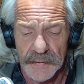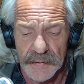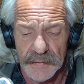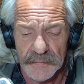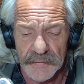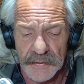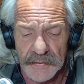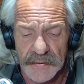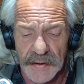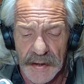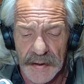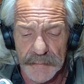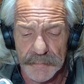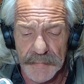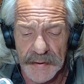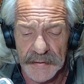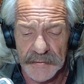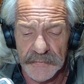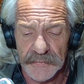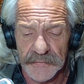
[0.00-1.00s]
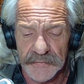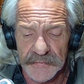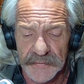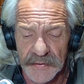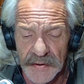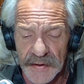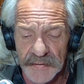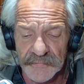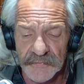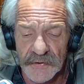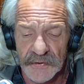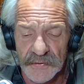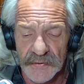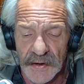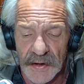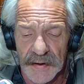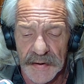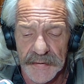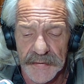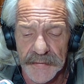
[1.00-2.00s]
The dye makers left
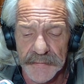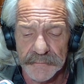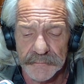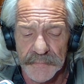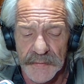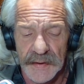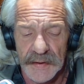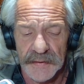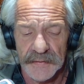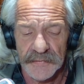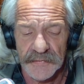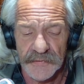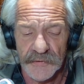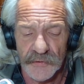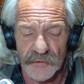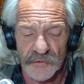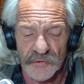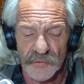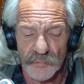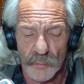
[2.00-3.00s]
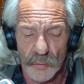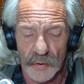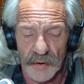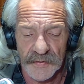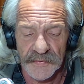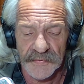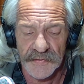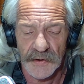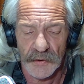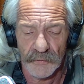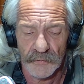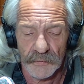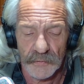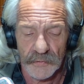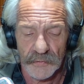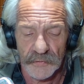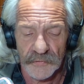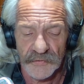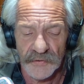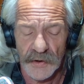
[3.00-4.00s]
Tyre in search of more
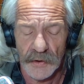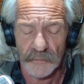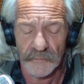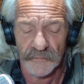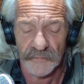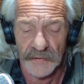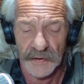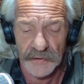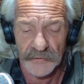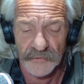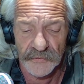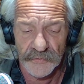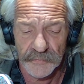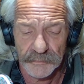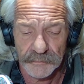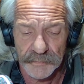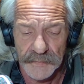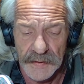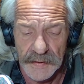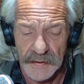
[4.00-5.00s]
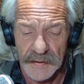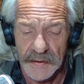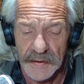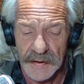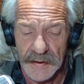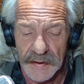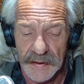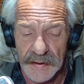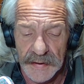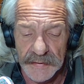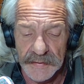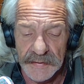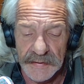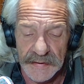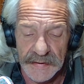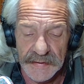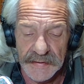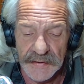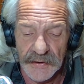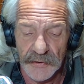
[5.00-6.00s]
shellfish, and
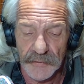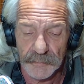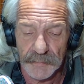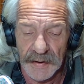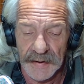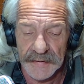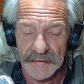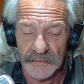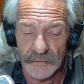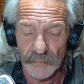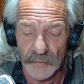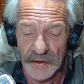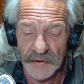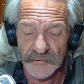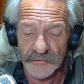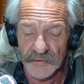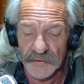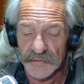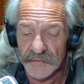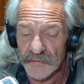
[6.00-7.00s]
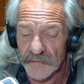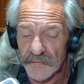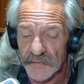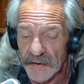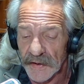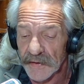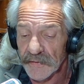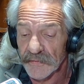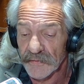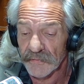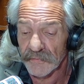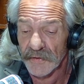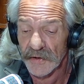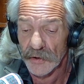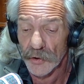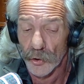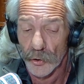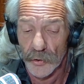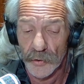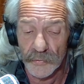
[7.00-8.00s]
in their migration to the ends of
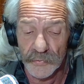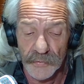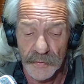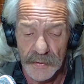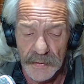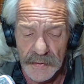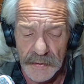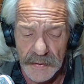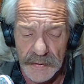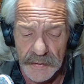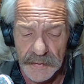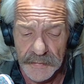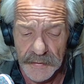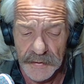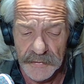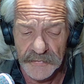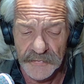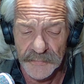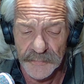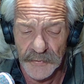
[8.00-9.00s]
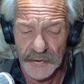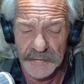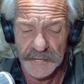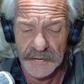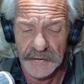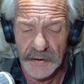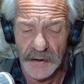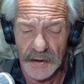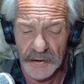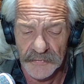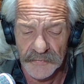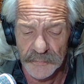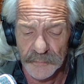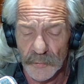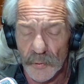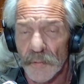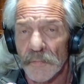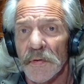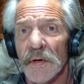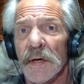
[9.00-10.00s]
the earth, they spread the
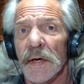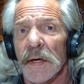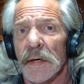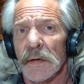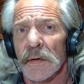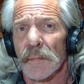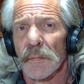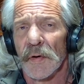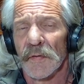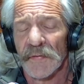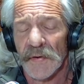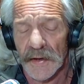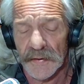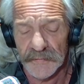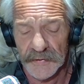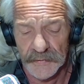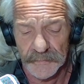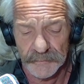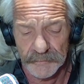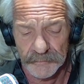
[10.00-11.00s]
gospel of the kingdom of heaven.